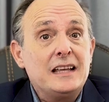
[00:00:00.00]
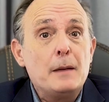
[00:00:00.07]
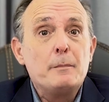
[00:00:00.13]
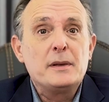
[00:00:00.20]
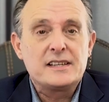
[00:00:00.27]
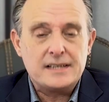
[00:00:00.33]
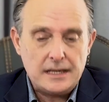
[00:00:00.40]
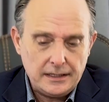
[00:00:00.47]

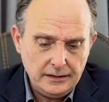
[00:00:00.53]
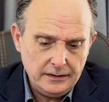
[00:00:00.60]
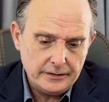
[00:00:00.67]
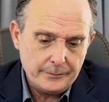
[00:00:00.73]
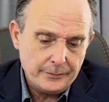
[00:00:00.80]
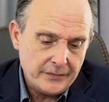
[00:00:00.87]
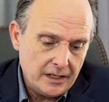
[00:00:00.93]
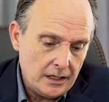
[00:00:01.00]
10%.
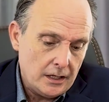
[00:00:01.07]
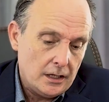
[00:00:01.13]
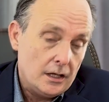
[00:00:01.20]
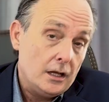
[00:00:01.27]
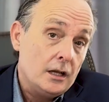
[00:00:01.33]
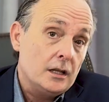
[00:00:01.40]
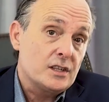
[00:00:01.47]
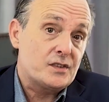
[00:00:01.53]

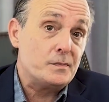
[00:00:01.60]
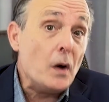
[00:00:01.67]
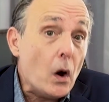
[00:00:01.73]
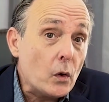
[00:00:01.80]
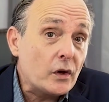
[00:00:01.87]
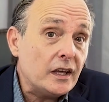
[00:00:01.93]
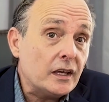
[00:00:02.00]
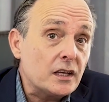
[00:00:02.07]

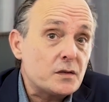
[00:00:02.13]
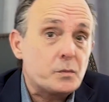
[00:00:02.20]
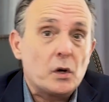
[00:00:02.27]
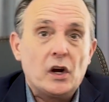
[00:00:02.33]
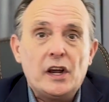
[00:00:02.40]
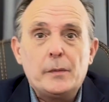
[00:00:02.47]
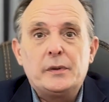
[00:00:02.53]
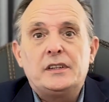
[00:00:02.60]
Smoking is
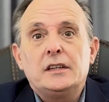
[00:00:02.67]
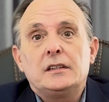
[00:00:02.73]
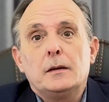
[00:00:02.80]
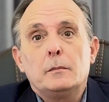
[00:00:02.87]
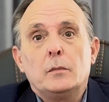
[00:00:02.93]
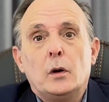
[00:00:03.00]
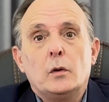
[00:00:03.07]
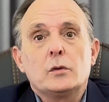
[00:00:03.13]
prohibited
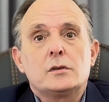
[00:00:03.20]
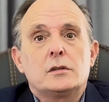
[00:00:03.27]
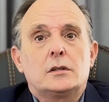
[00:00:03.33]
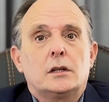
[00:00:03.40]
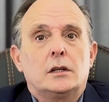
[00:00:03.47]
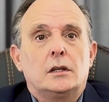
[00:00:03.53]
in most